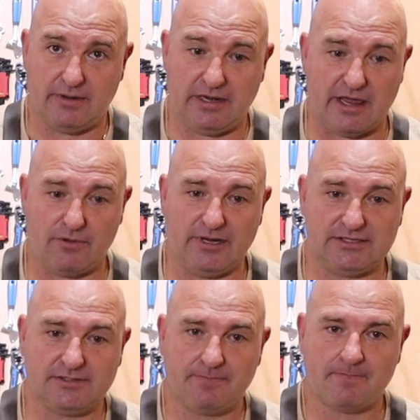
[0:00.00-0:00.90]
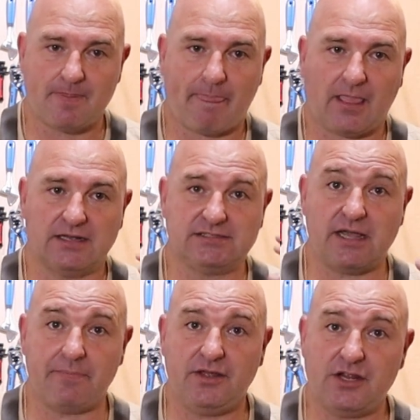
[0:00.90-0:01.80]
In other words,
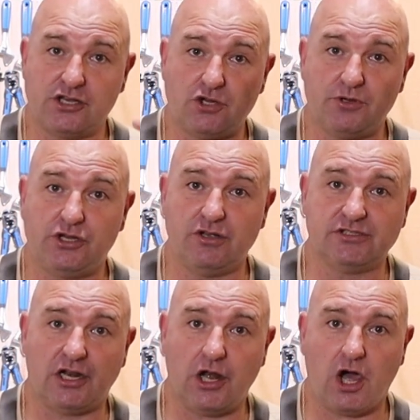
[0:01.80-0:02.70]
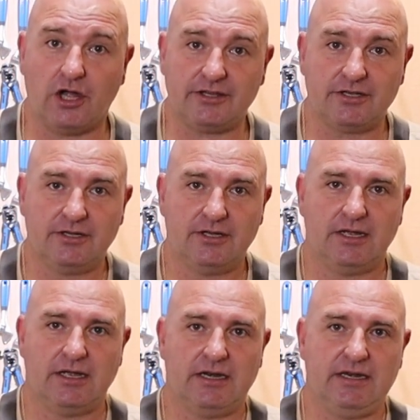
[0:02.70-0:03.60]
something that you would use a lot
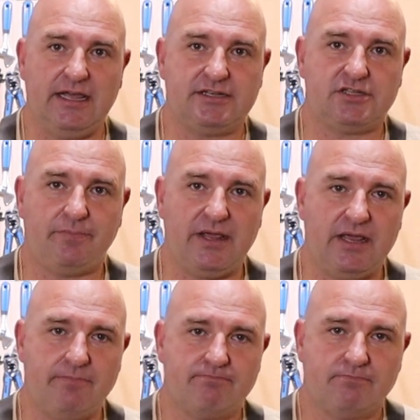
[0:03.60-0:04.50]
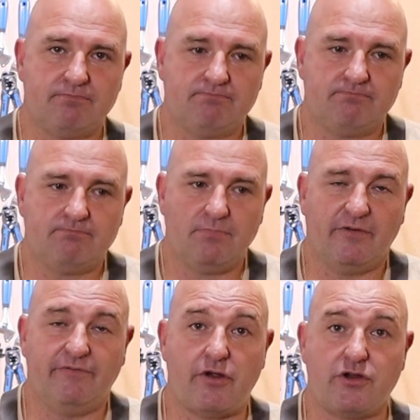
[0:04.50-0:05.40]
needs to be
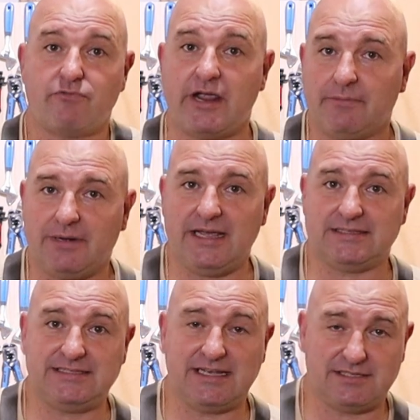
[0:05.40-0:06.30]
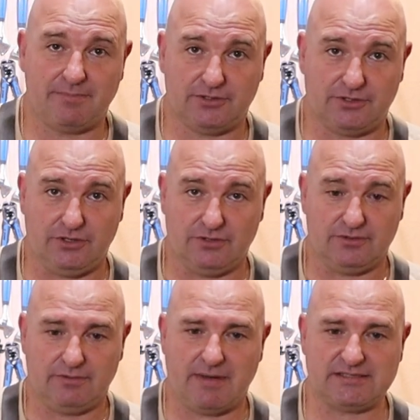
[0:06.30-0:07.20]
very readily accessible to you.
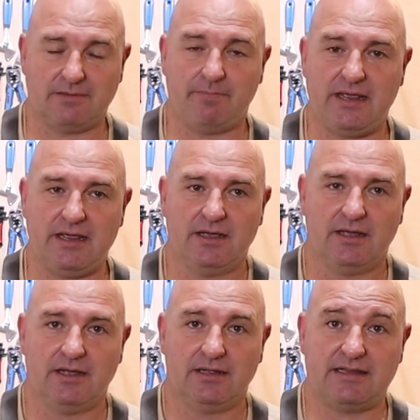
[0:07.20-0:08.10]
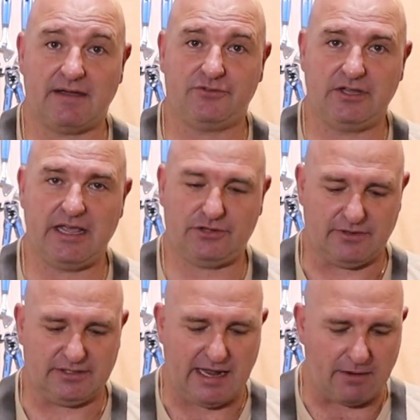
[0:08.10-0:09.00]
It mustn't be tough to get to it.